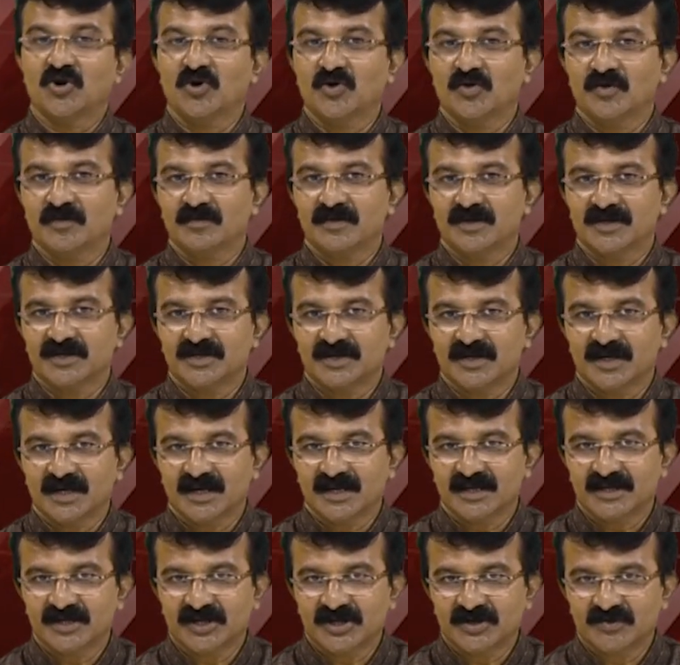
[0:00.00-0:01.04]
Home Minister
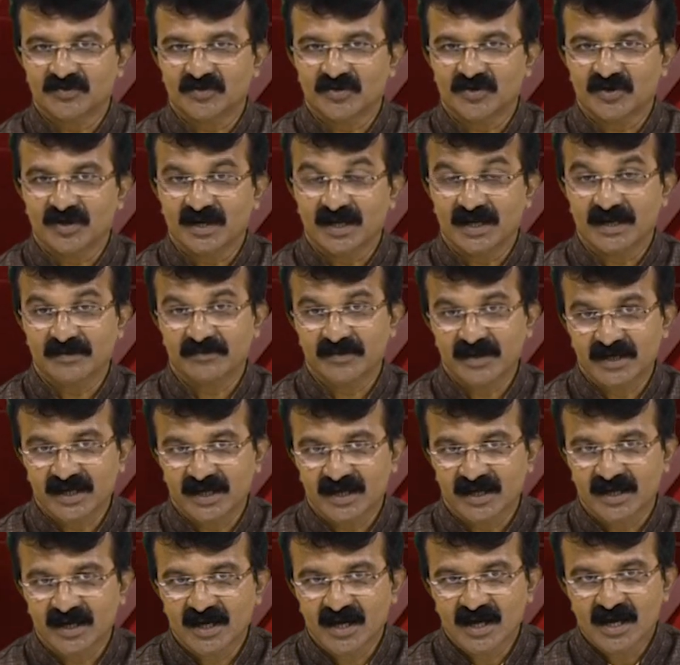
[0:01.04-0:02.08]
Anil Deshmukh in a
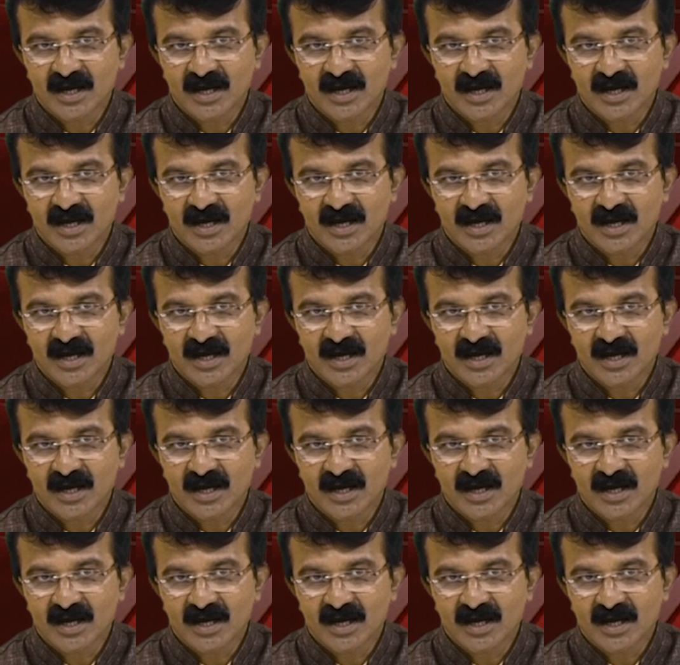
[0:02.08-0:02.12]
meeting